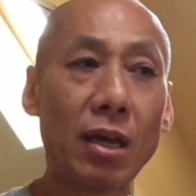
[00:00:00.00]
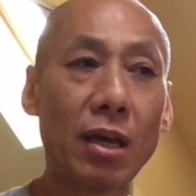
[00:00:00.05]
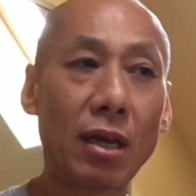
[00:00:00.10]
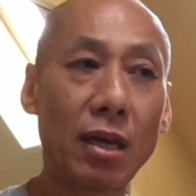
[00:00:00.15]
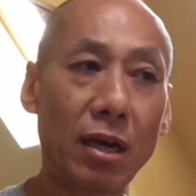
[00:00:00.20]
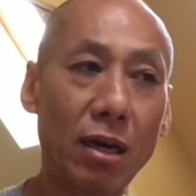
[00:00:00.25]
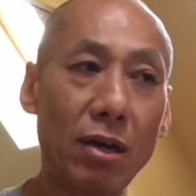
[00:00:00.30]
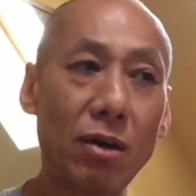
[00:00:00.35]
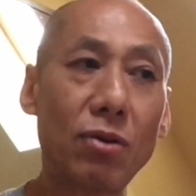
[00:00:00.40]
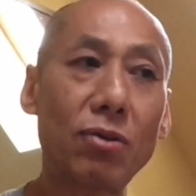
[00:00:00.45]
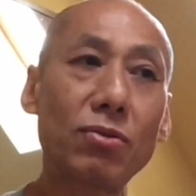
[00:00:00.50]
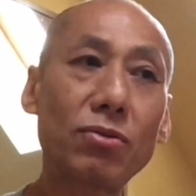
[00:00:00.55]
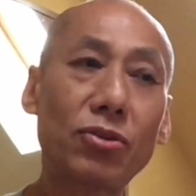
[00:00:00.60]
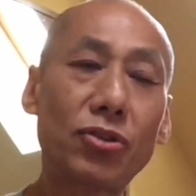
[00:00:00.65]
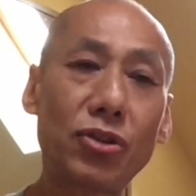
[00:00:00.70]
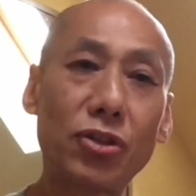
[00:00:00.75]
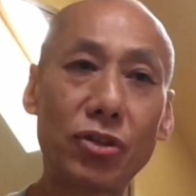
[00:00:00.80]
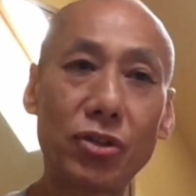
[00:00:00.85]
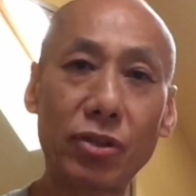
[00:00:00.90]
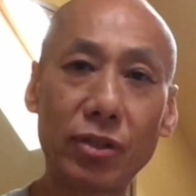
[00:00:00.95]
How
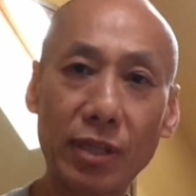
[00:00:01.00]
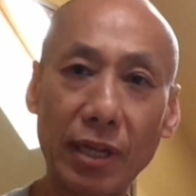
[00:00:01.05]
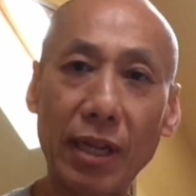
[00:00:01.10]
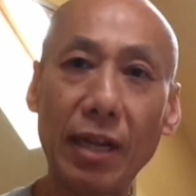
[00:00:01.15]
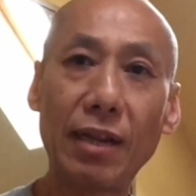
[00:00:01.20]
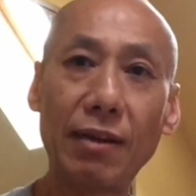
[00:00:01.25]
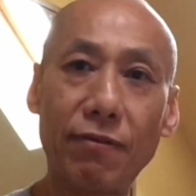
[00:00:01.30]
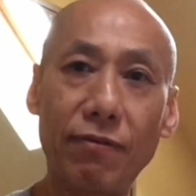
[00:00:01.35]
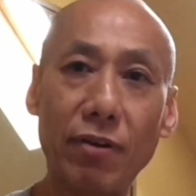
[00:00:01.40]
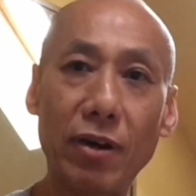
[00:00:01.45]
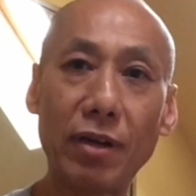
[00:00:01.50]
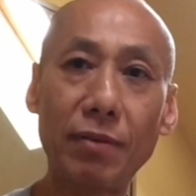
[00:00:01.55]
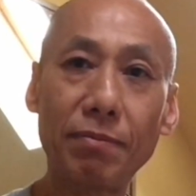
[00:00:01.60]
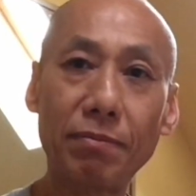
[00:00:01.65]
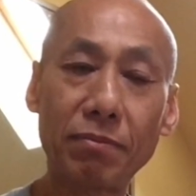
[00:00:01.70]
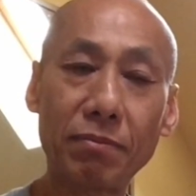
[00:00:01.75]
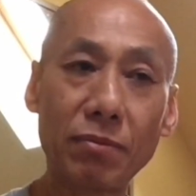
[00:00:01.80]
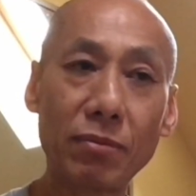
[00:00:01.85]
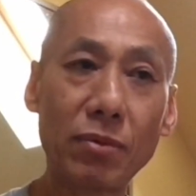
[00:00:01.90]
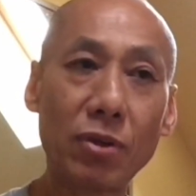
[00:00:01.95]
should you deliver it?
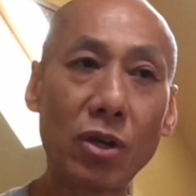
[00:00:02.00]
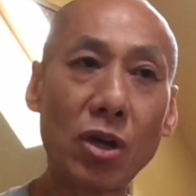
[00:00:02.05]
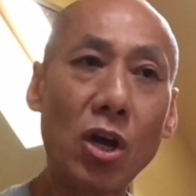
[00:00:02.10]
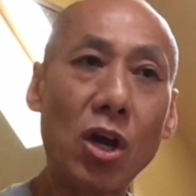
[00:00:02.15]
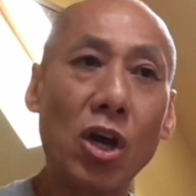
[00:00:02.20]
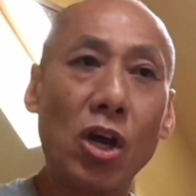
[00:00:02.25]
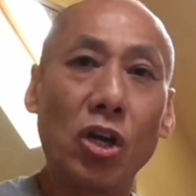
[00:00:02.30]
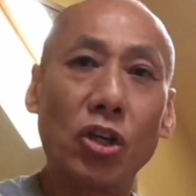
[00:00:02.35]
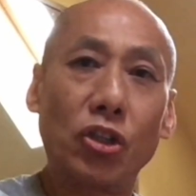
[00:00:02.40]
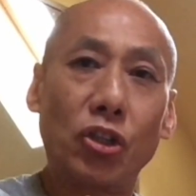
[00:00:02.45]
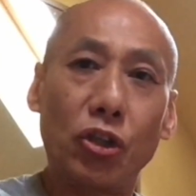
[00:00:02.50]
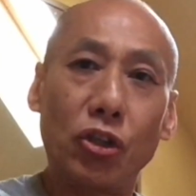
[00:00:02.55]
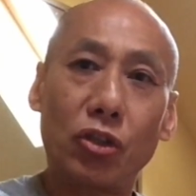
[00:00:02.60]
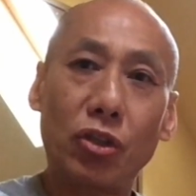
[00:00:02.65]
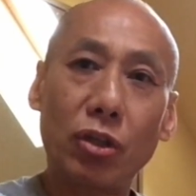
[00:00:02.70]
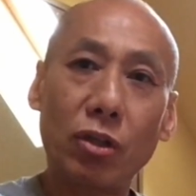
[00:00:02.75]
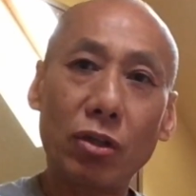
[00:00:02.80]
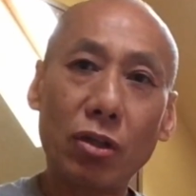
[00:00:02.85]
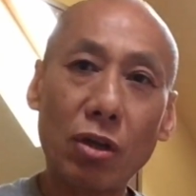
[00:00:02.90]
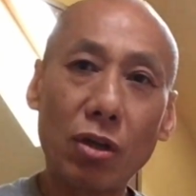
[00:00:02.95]
Should
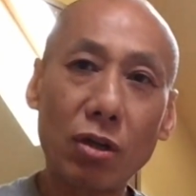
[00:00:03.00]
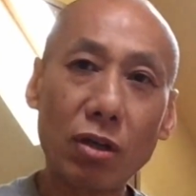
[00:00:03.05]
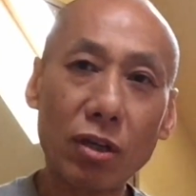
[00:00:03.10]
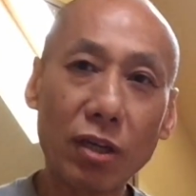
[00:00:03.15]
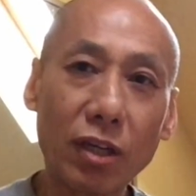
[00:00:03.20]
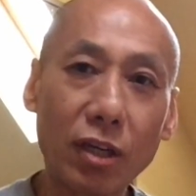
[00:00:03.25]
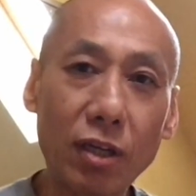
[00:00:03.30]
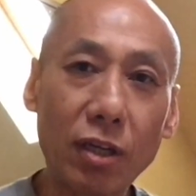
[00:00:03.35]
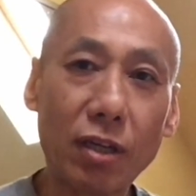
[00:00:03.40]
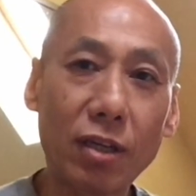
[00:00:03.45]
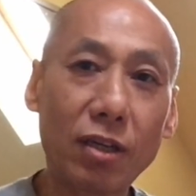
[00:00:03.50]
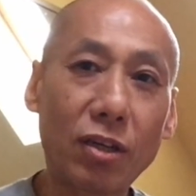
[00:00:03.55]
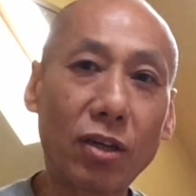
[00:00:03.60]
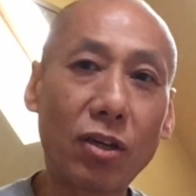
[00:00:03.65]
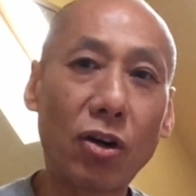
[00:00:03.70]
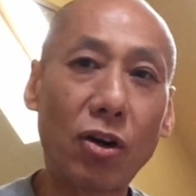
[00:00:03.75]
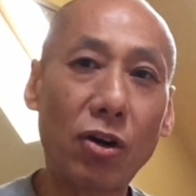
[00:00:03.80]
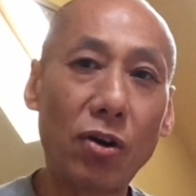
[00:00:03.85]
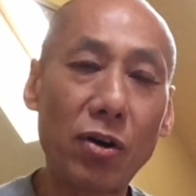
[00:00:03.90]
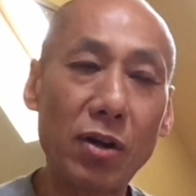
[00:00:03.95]
you
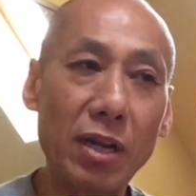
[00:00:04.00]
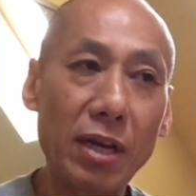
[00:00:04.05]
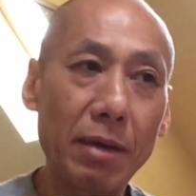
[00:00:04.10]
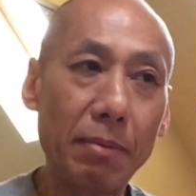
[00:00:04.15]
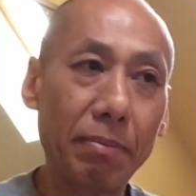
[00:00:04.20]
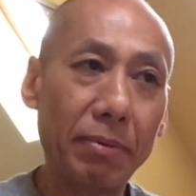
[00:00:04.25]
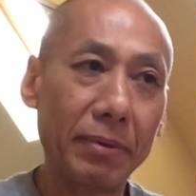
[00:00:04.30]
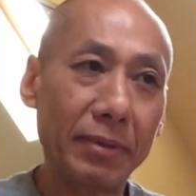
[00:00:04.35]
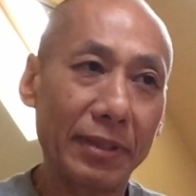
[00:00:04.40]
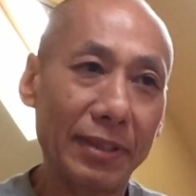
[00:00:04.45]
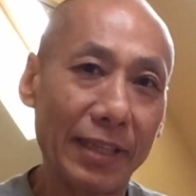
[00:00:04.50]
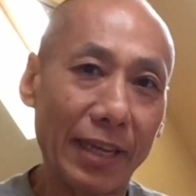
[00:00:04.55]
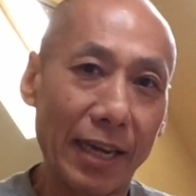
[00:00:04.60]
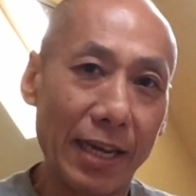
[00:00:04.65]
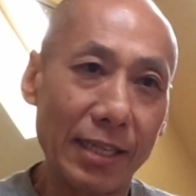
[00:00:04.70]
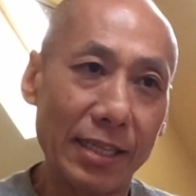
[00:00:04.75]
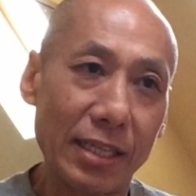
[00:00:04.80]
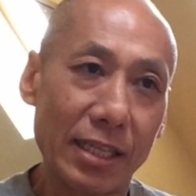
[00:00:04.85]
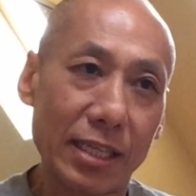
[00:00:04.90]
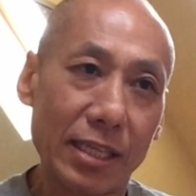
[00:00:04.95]
coil up,
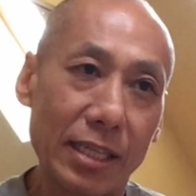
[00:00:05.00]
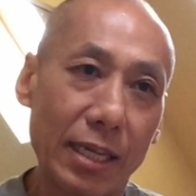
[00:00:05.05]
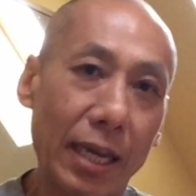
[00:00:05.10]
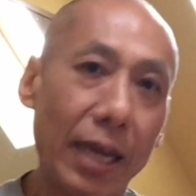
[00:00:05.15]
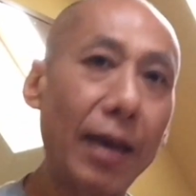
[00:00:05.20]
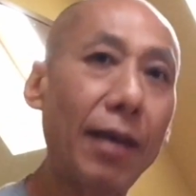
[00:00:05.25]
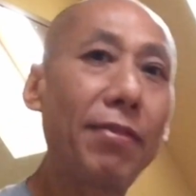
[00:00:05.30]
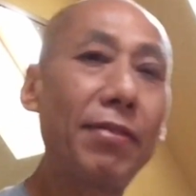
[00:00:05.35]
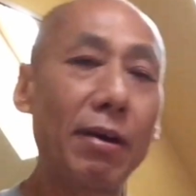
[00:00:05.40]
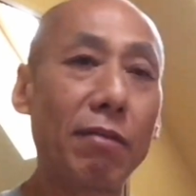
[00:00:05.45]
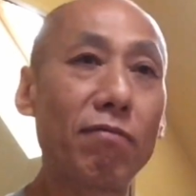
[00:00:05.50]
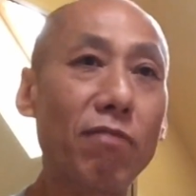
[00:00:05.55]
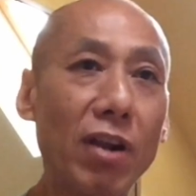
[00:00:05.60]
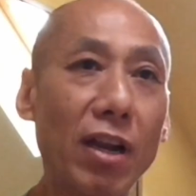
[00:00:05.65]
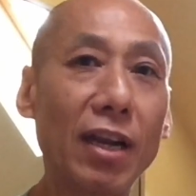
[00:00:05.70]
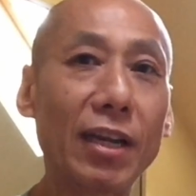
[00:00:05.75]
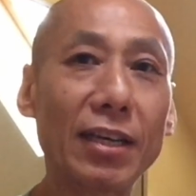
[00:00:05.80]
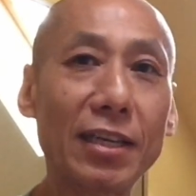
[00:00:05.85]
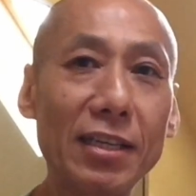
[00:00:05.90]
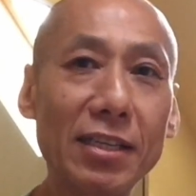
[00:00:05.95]
tense, and then
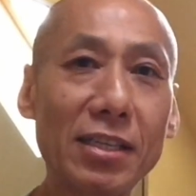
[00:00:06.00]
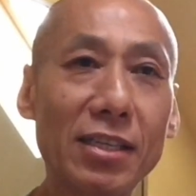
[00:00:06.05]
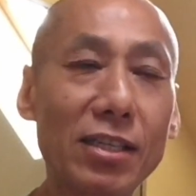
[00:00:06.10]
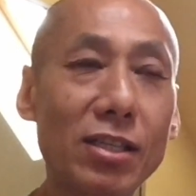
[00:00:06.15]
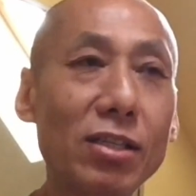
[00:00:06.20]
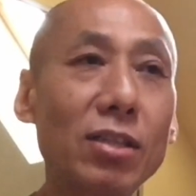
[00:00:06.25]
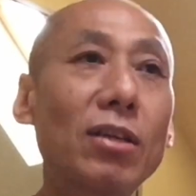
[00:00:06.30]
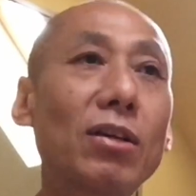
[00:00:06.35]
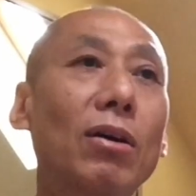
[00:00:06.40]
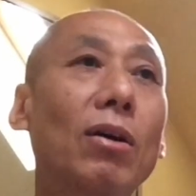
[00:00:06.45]
release?